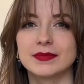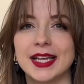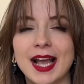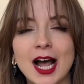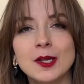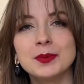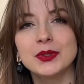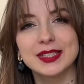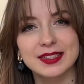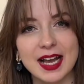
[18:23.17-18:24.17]
They help
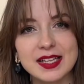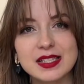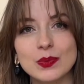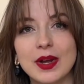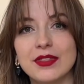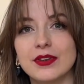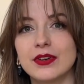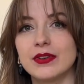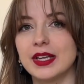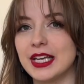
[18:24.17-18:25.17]
you assess
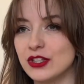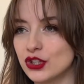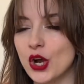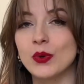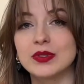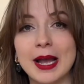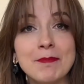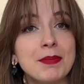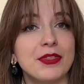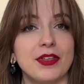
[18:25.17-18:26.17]
whether he shows
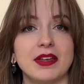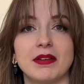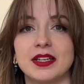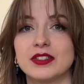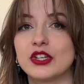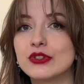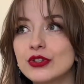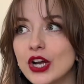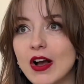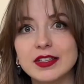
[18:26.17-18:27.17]
empathy and
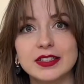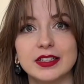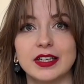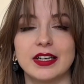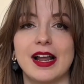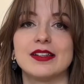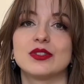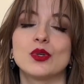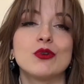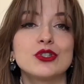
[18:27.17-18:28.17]
curiosity and
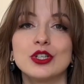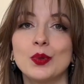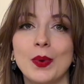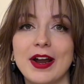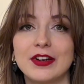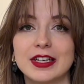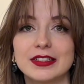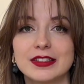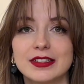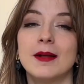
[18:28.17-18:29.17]
social
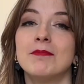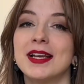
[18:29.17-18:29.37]
awareness.